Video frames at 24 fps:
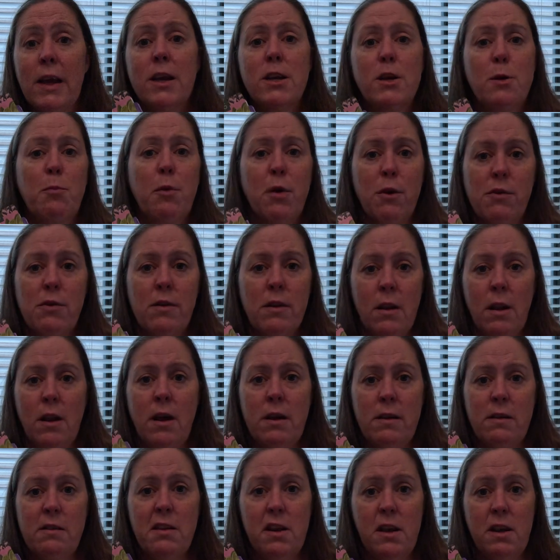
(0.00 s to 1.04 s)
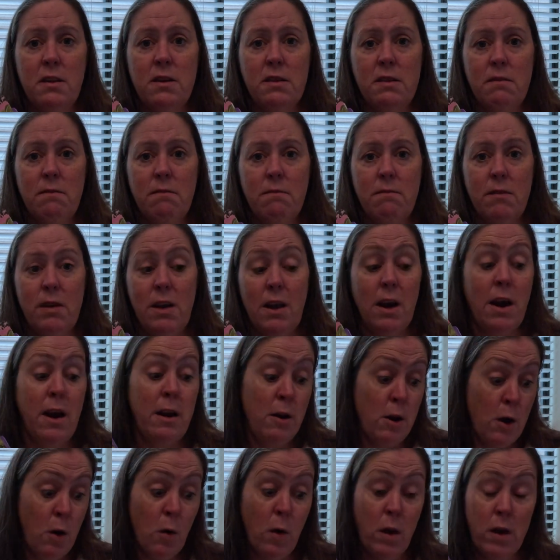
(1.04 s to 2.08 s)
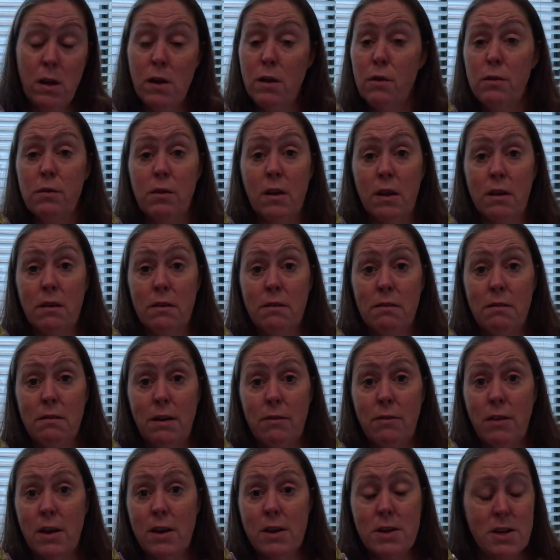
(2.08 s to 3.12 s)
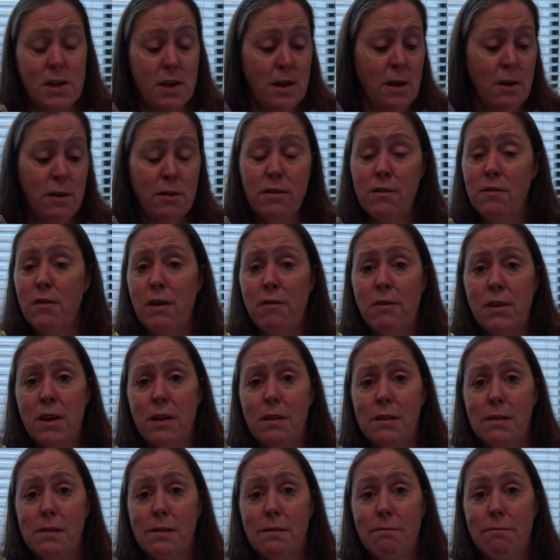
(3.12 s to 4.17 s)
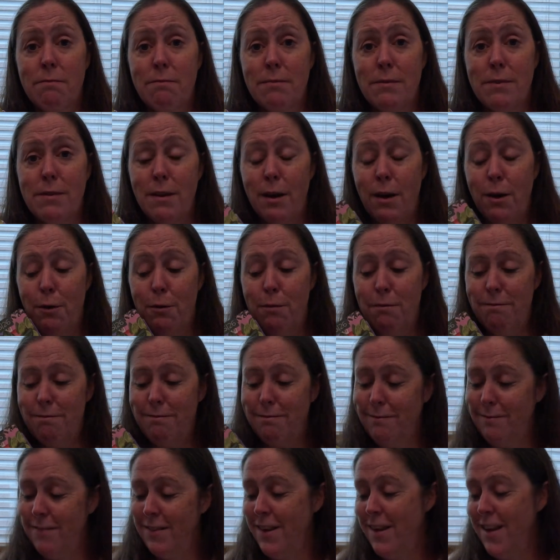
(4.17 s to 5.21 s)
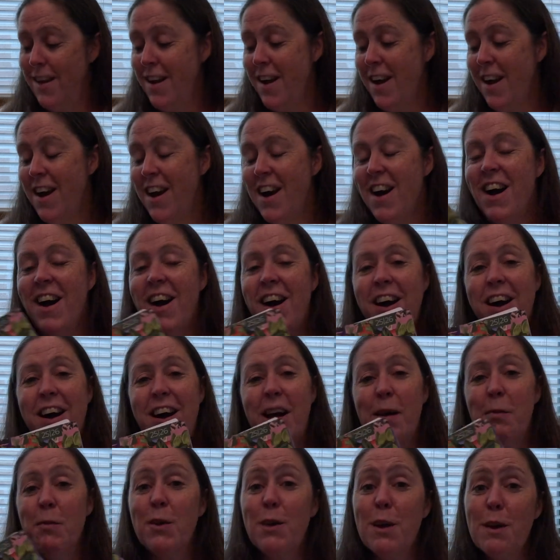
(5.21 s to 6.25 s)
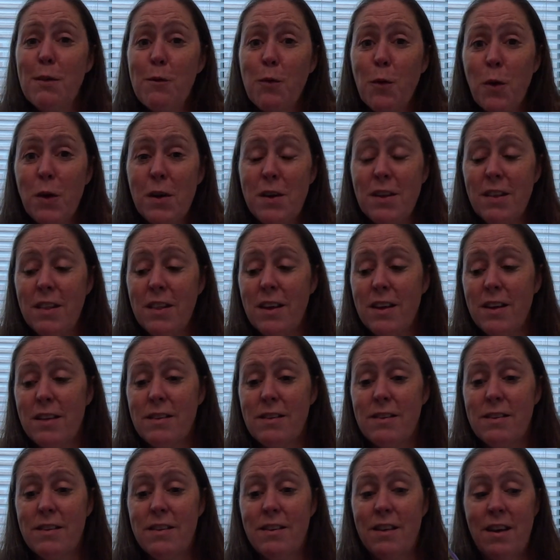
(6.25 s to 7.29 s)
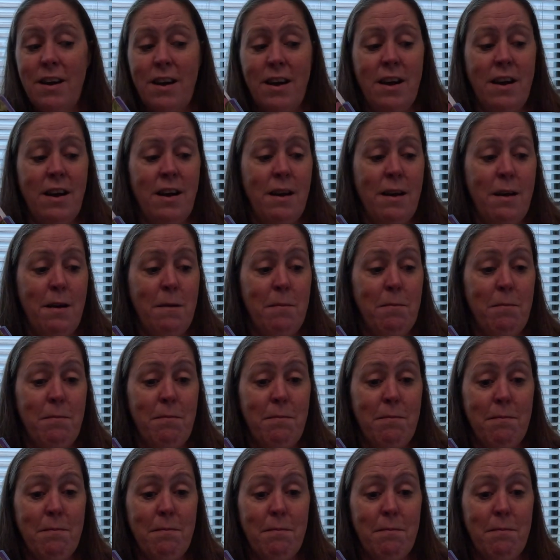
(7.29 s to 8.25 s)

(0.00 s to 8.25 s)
get to personalize it. And I know I use it. I've got 10 years of evidence. So I'm looking forward to this. And